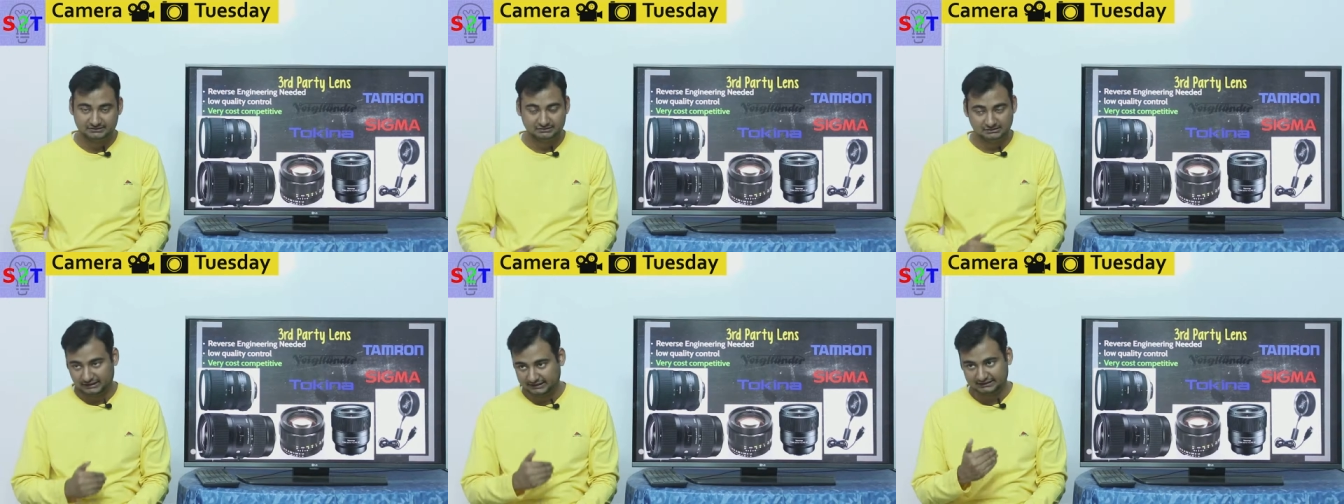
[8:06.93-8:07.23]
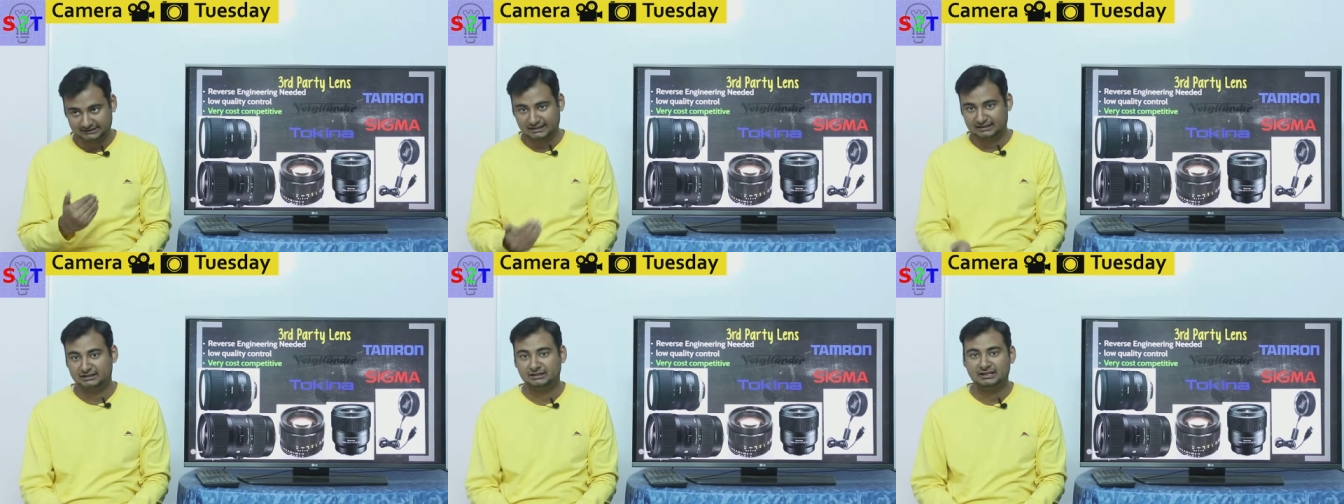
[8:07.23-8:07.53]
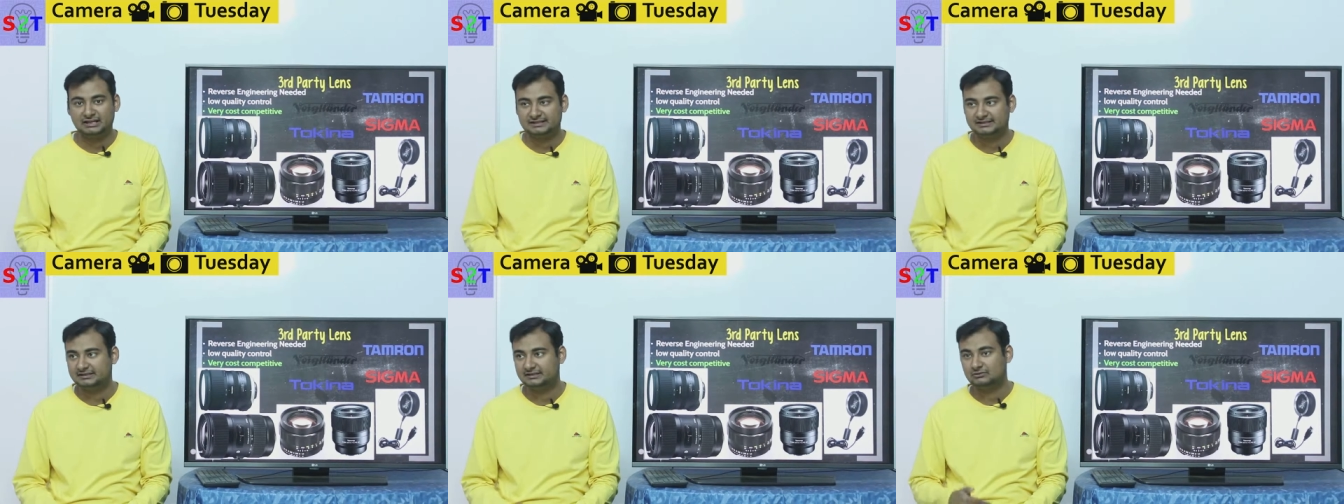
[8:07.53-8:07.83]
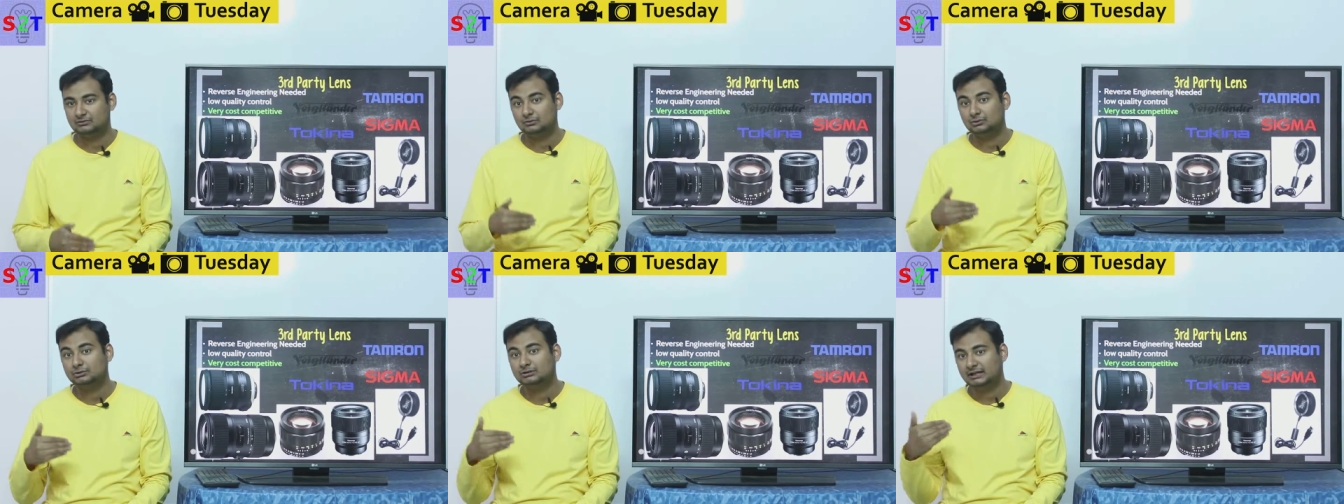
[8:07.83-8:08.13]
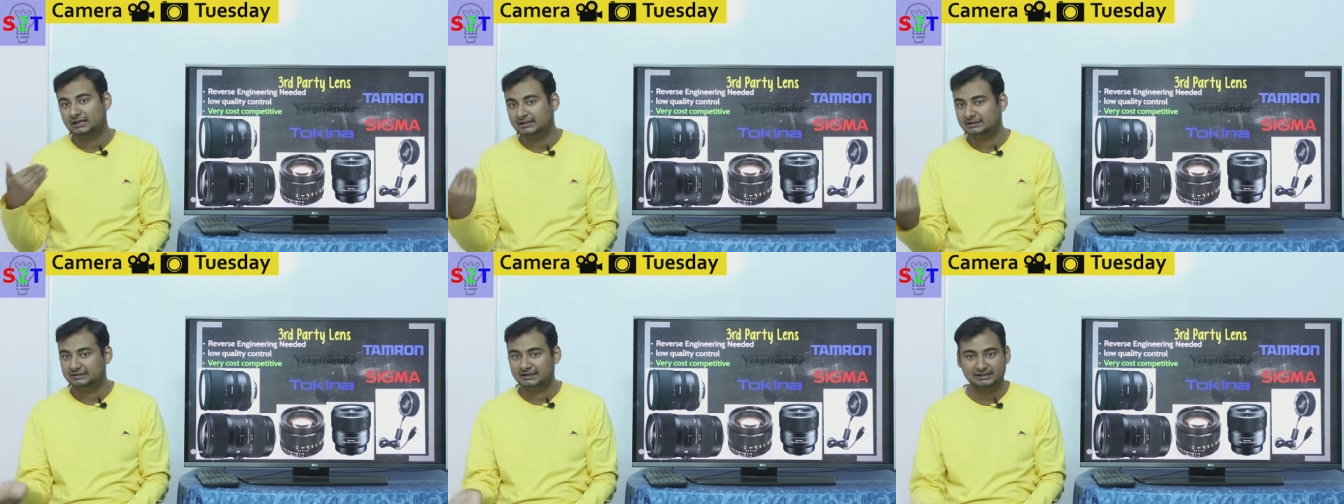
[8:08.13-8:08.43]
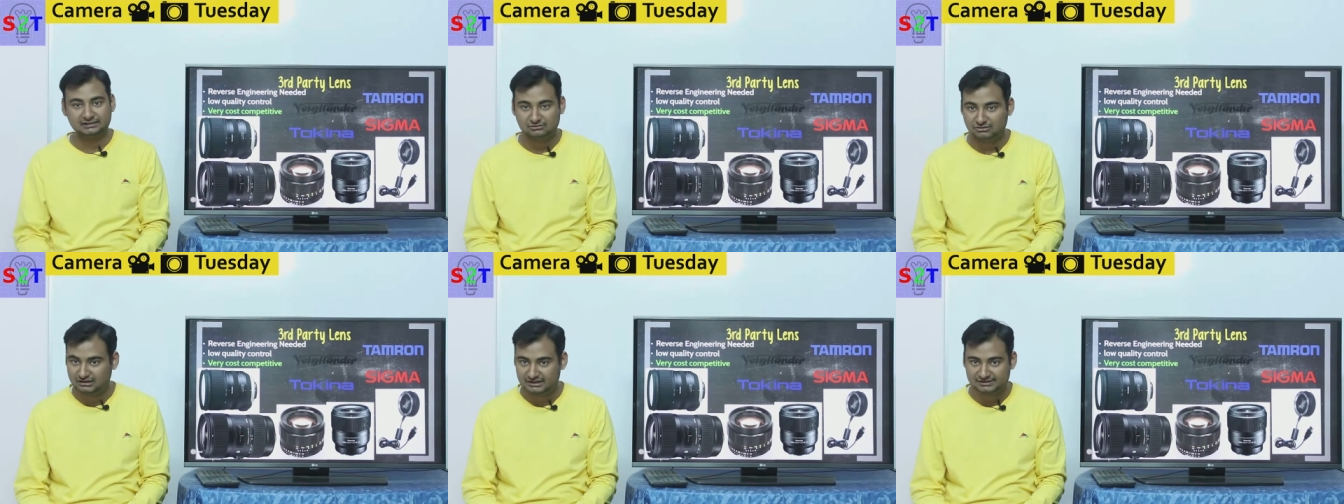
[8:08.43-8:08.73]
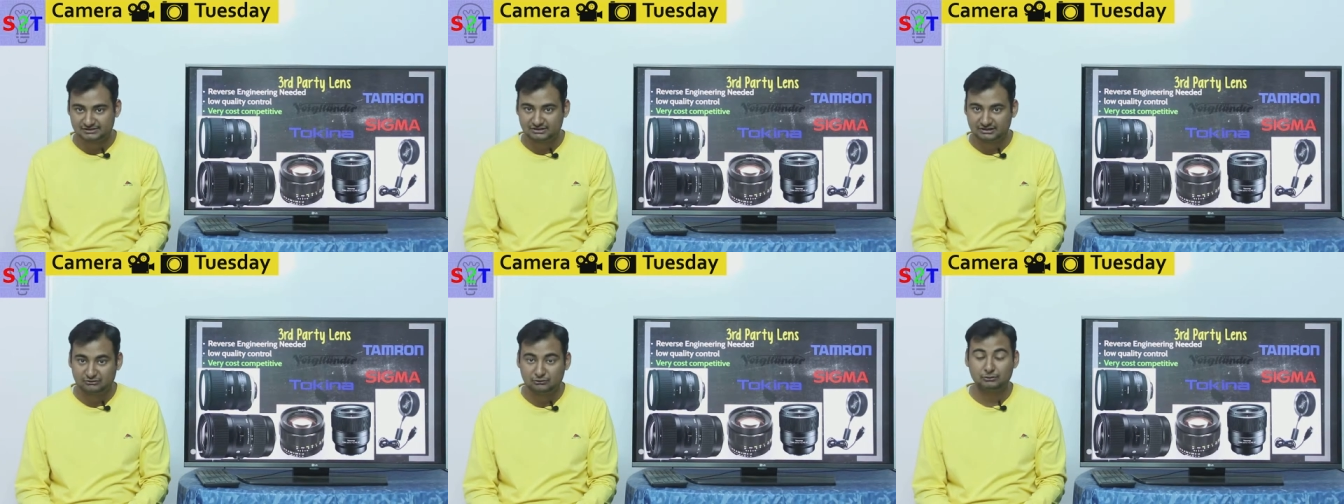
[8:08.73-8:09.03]
like canon has their own and nikon
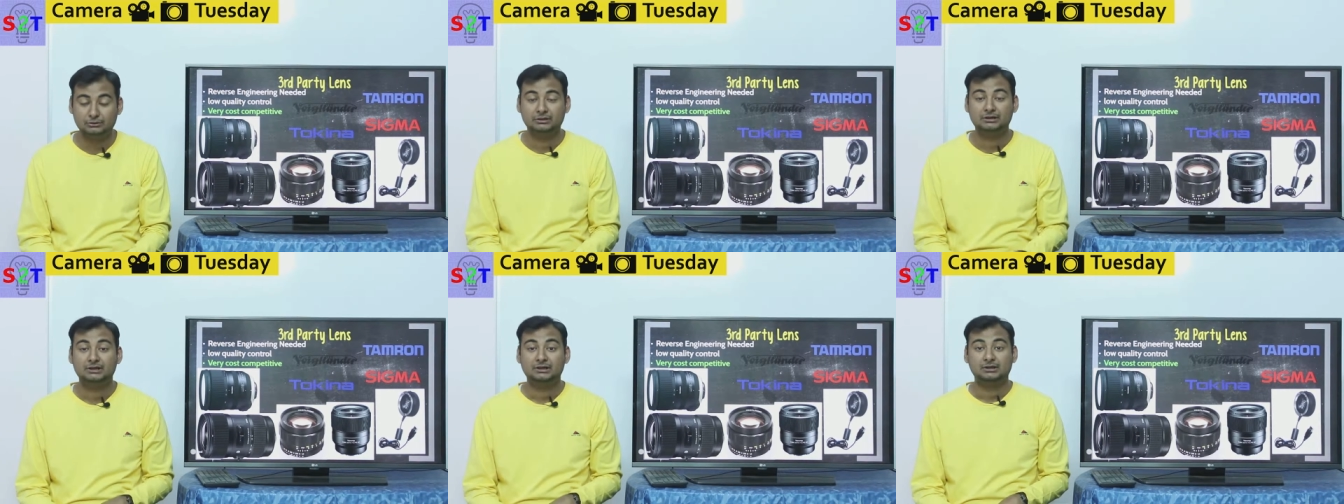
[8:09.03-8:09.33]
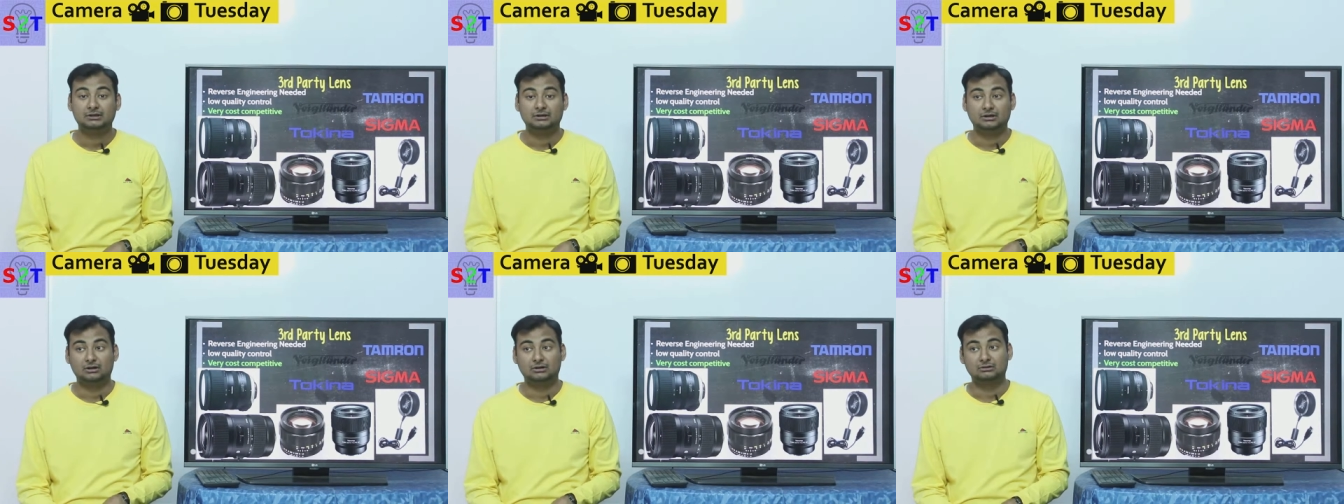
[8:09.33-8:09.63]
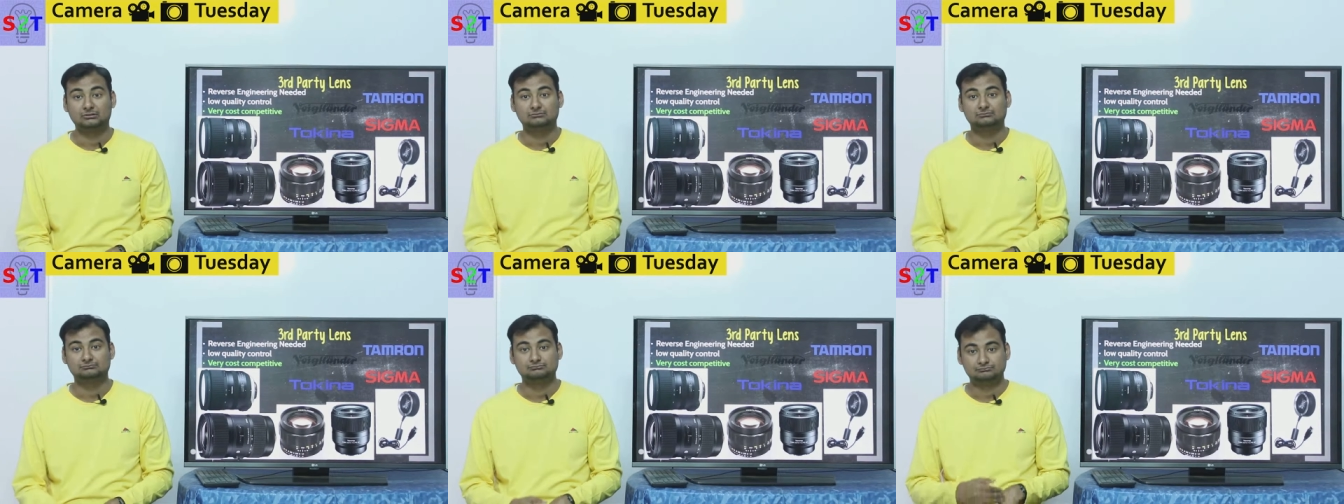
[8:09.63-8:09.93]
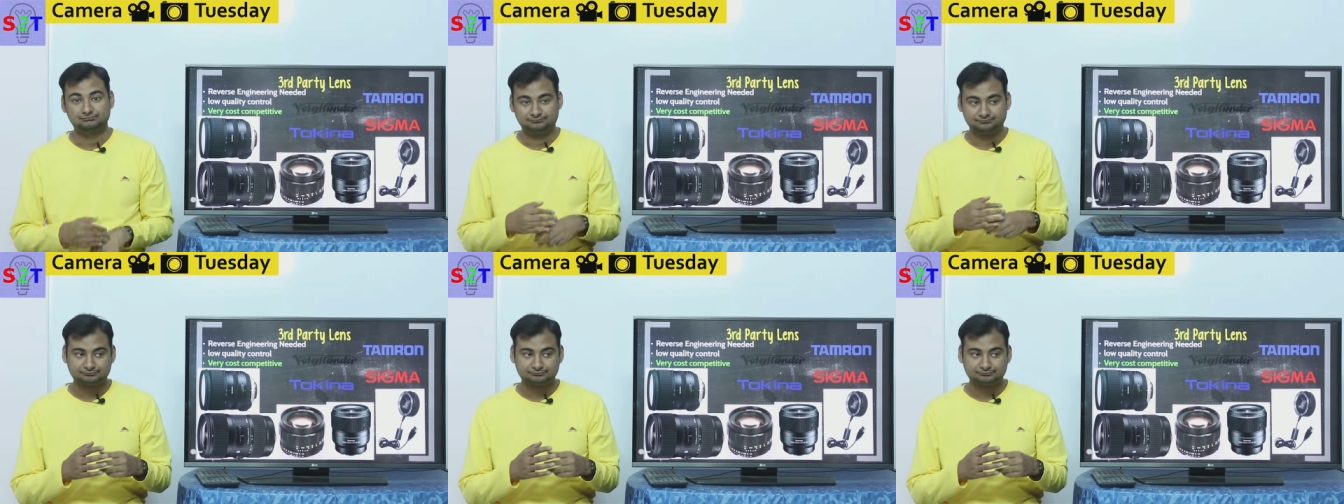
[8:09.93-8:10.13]
has their own now